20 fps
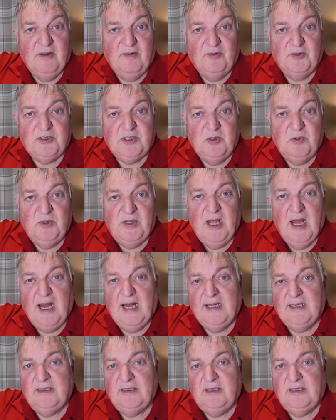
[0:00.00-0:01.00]
obviously, we
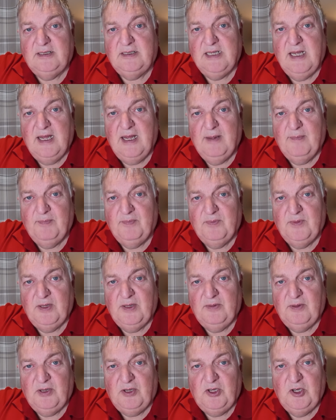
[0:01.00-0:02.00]
had
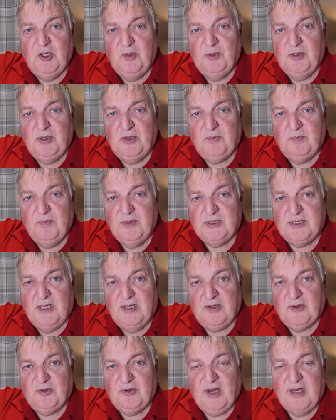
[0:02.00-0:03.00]
the Cuban
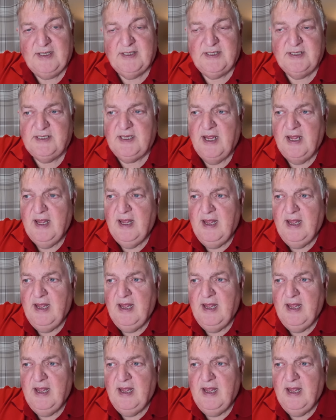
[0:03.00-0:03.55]
Missile Crisis.